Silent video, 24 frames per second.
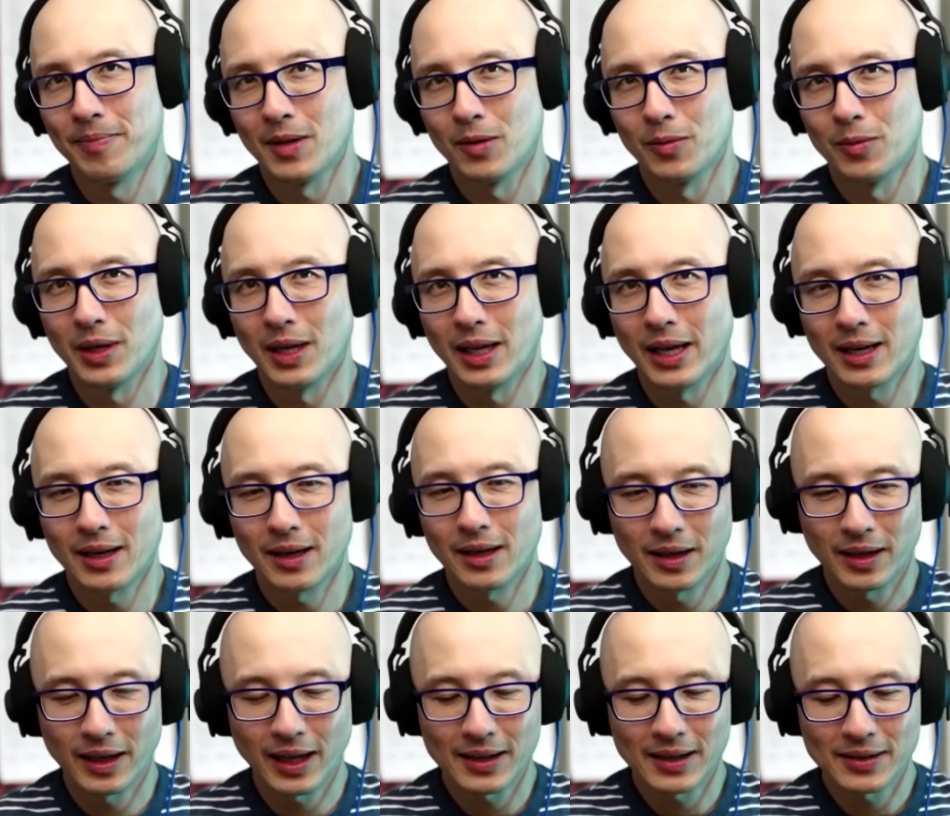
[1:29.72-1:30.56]
We
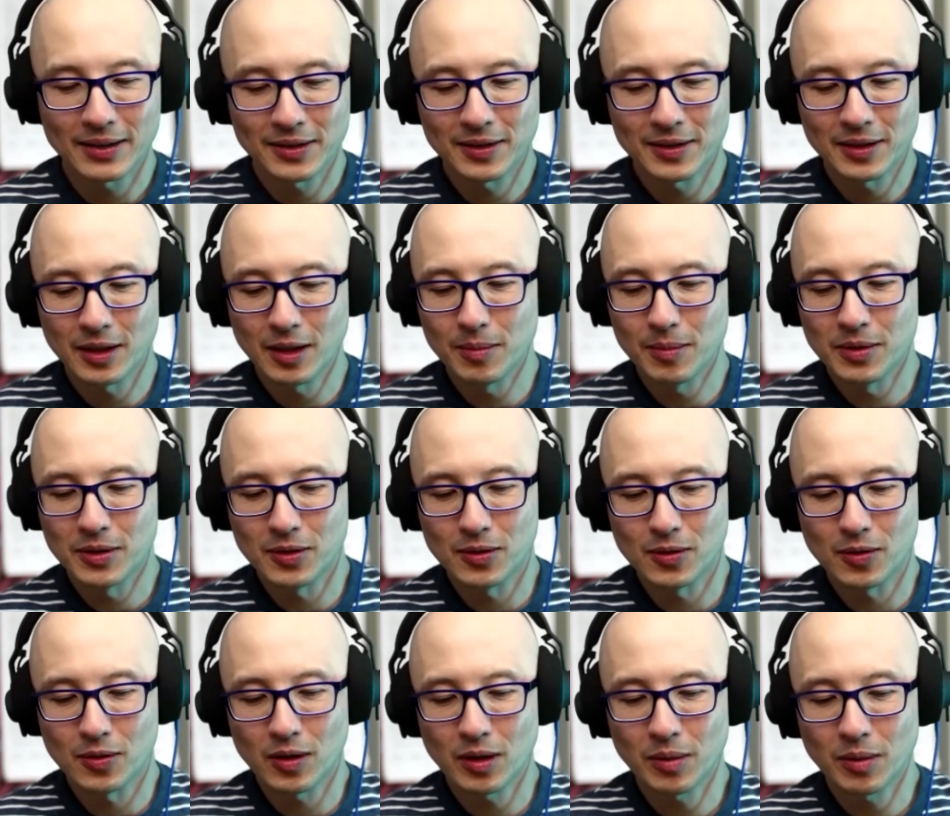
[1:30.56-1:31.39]
landed in Kansas City,
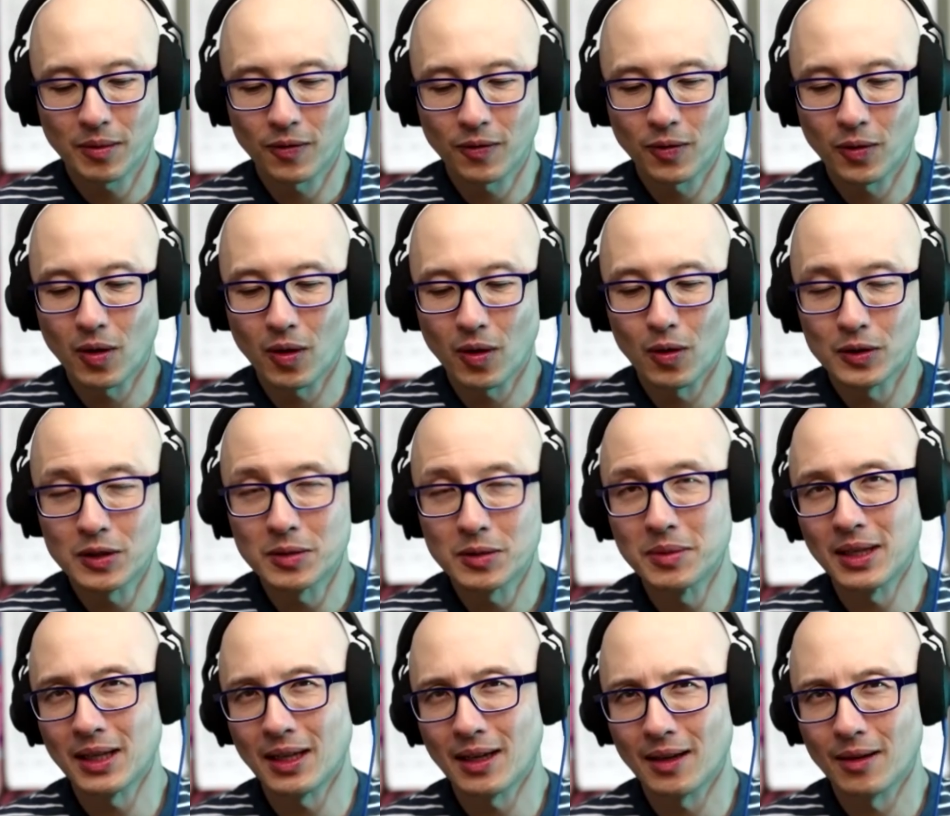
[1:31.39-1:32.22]
Missouri, before
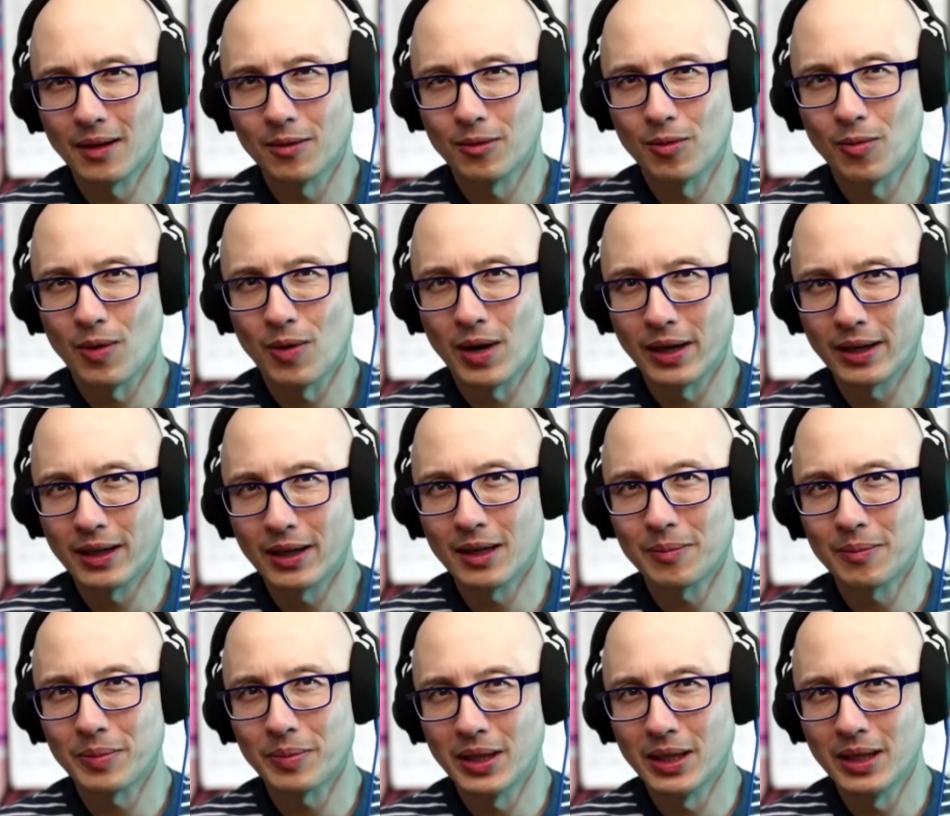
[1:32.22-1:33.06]
ultimately winding
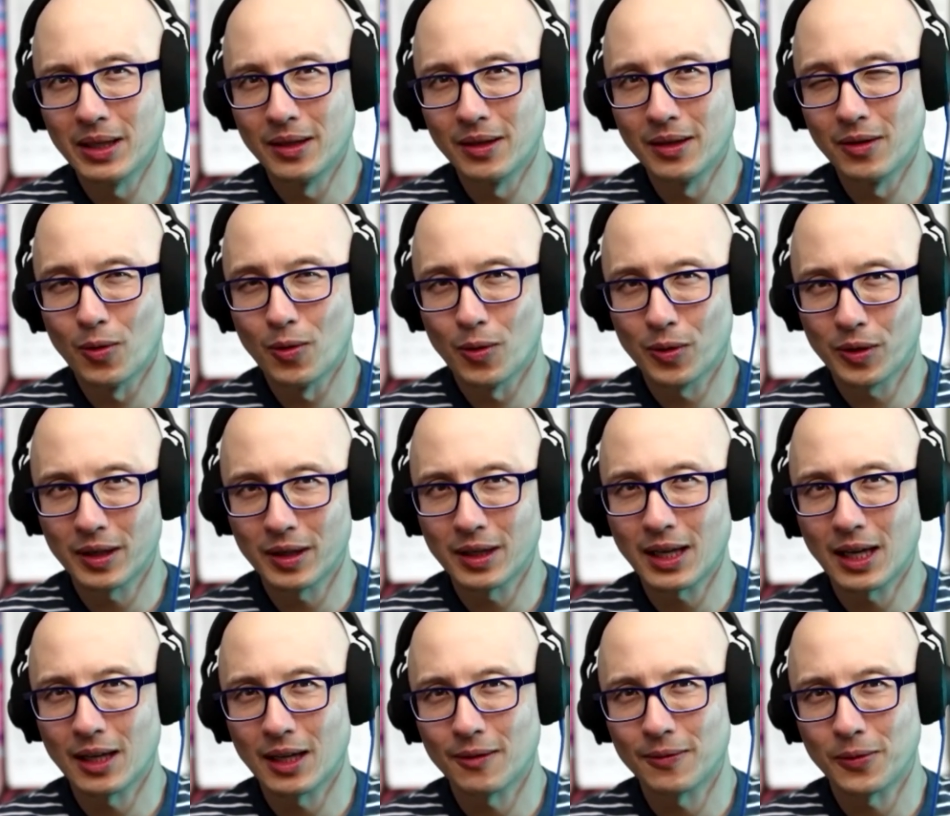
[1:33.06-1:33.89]
up in
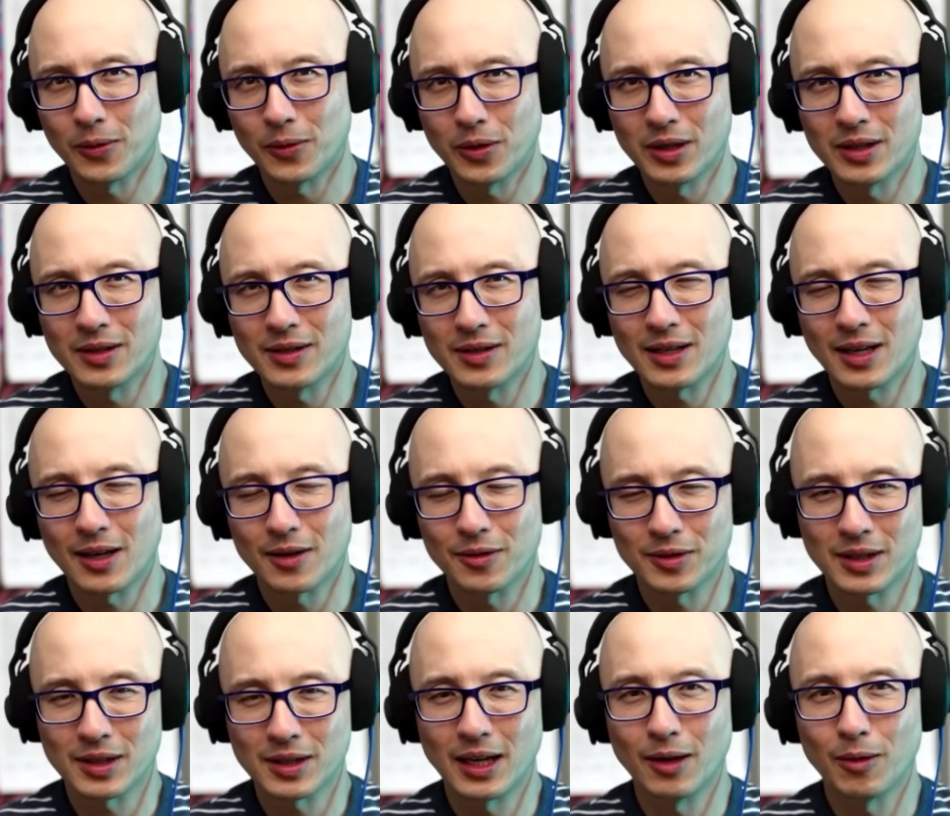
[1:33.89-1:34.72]
Northern California in San
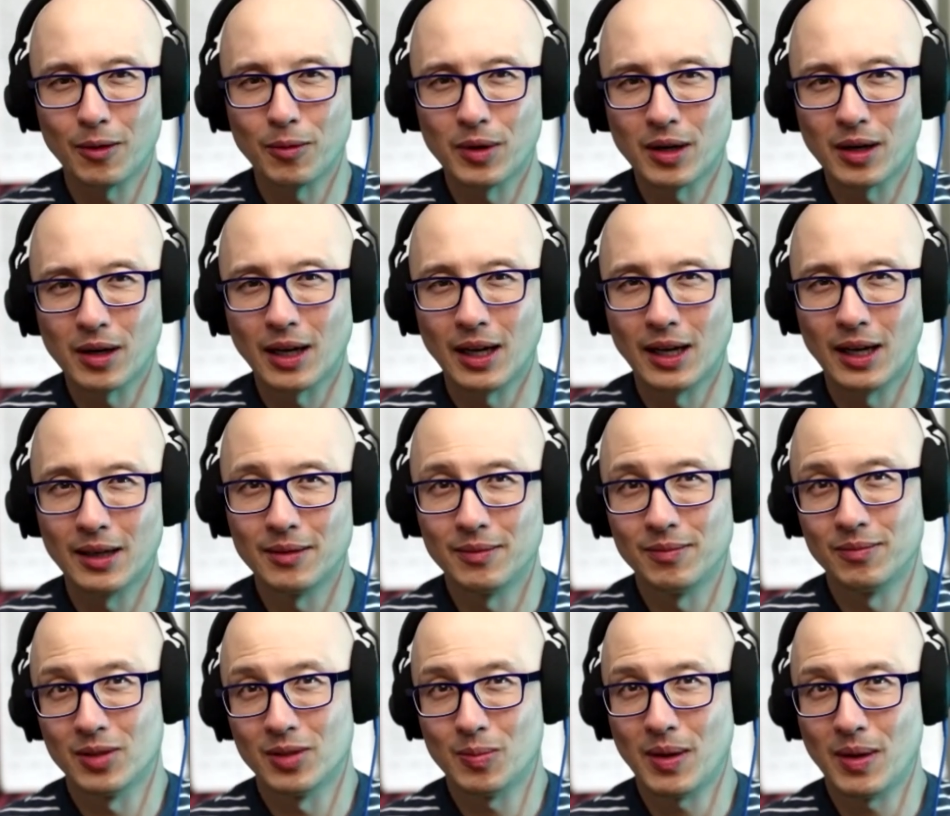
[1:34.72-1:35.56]
Jose, where
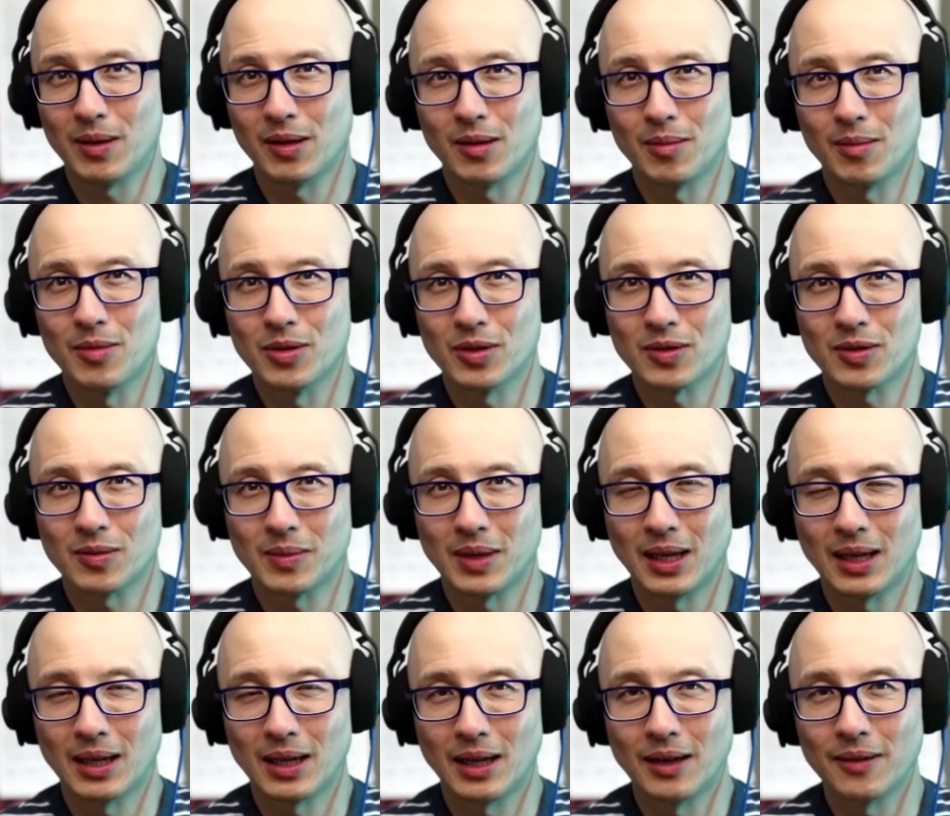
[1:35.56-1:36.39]
I spent the most of
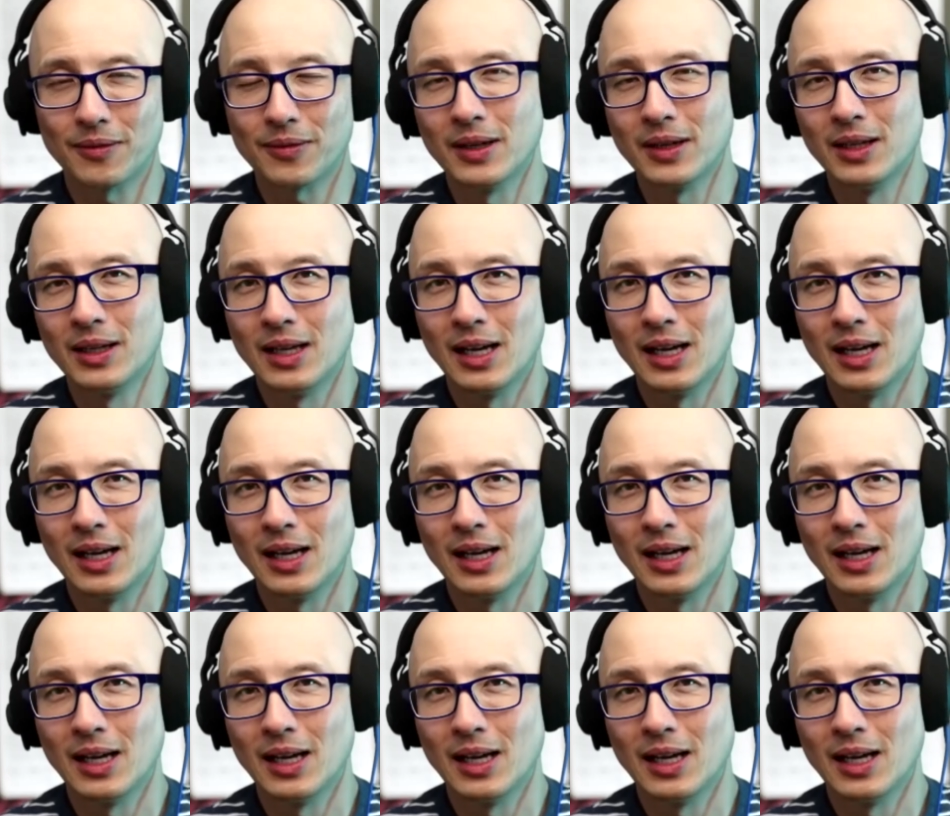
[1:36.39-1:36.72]
my life